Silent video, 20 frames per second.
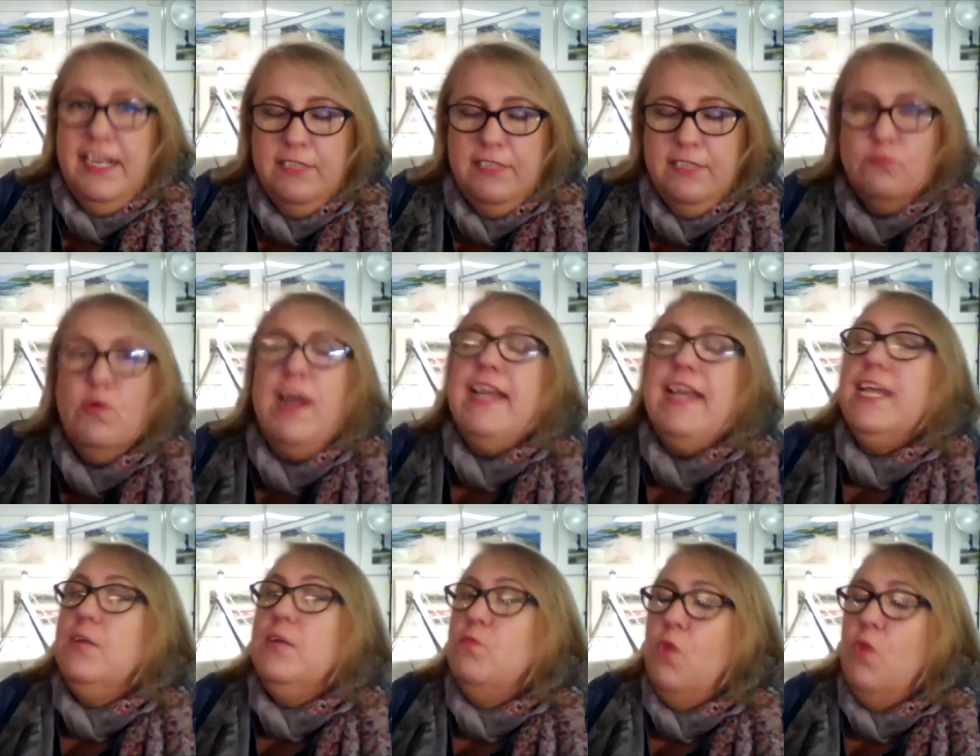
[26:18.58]
right.
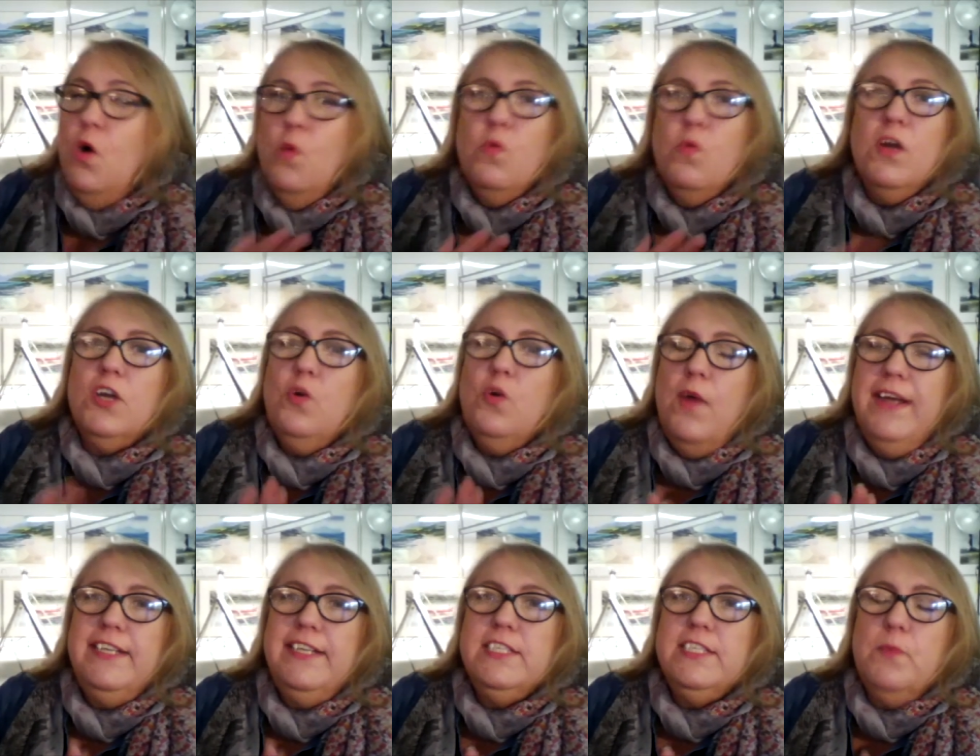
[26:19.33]
It won't work quite
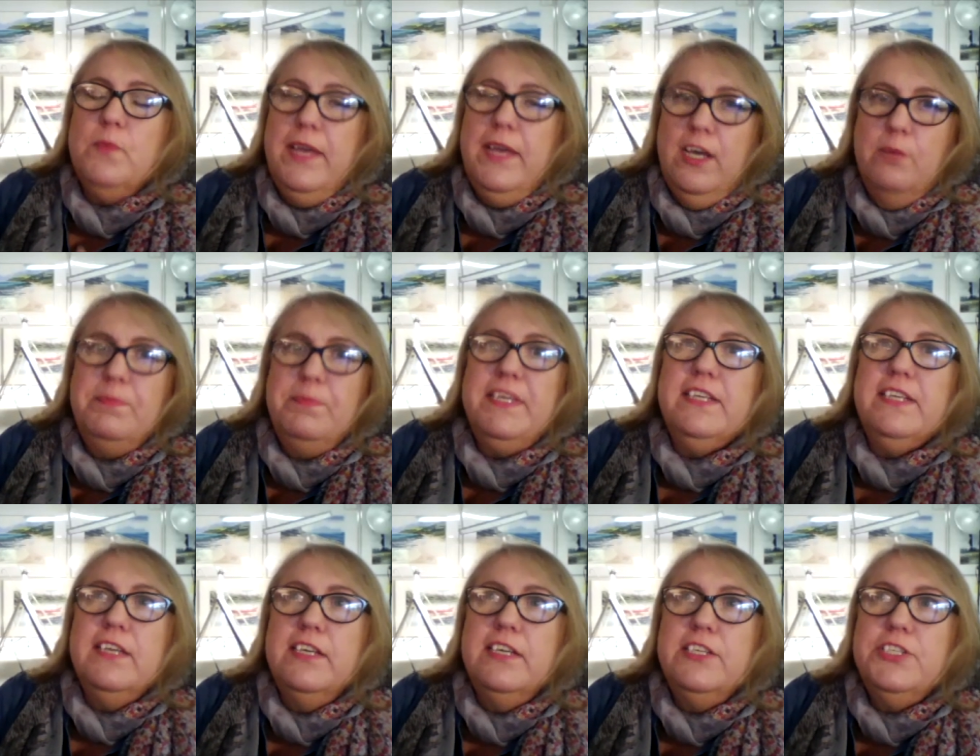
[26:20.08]
as well
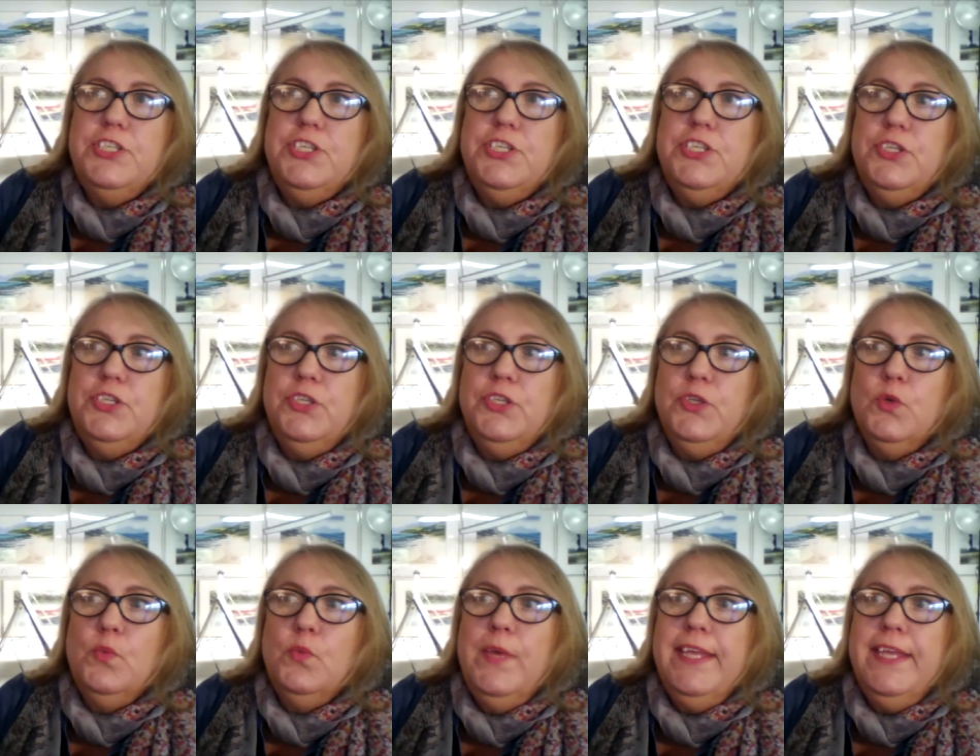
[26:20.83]
because you
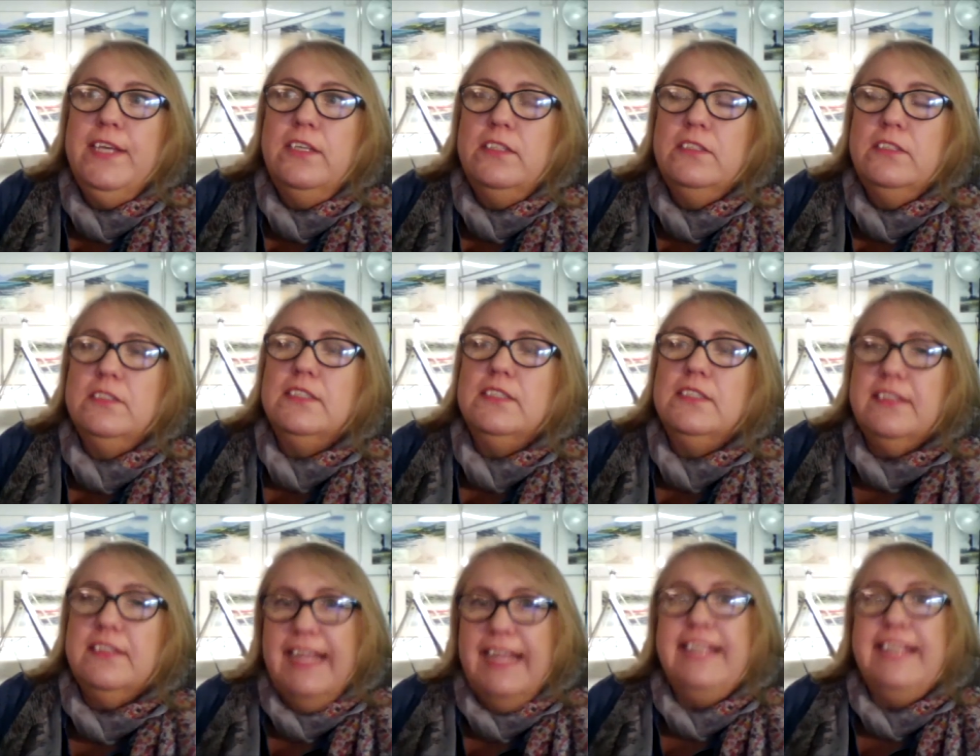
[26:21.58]
will
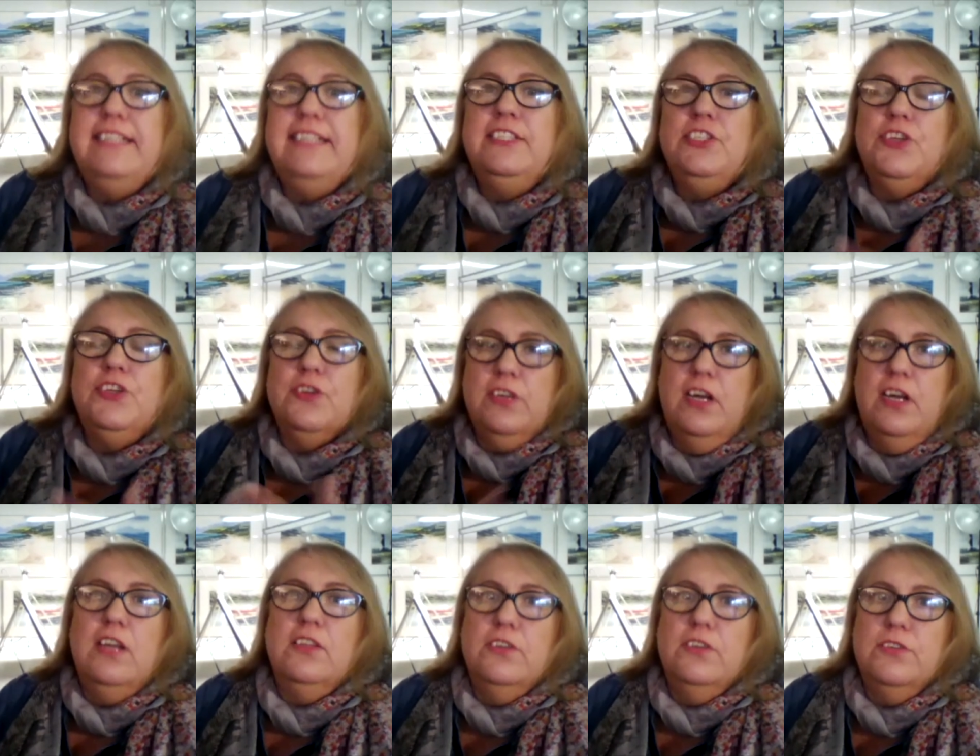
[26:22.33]
lighten your
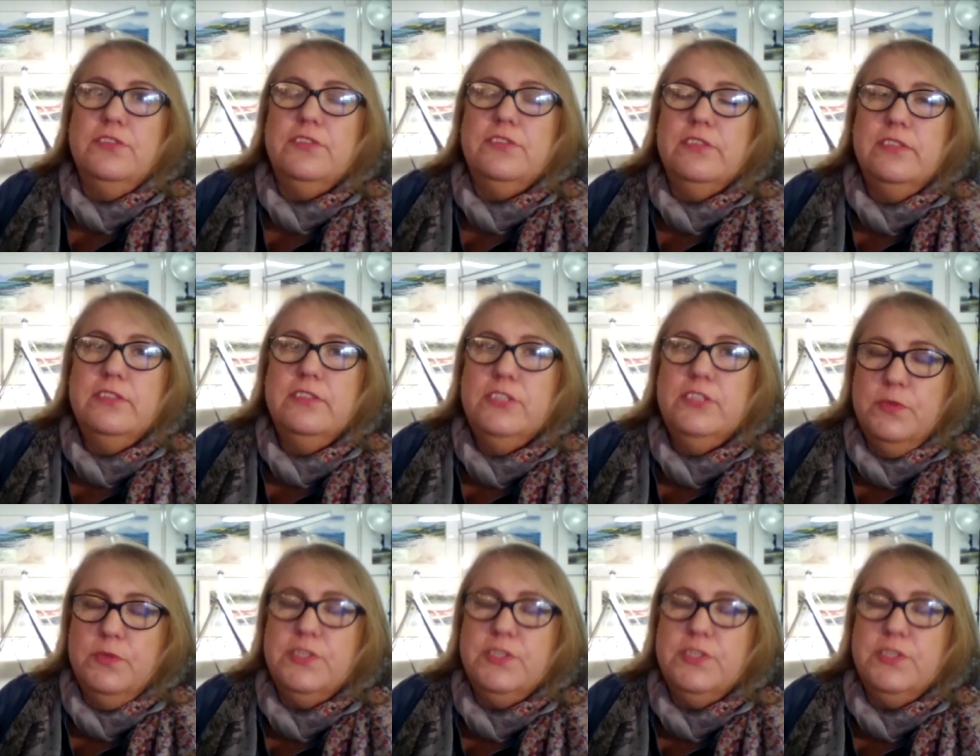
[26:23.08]
colors. Yes,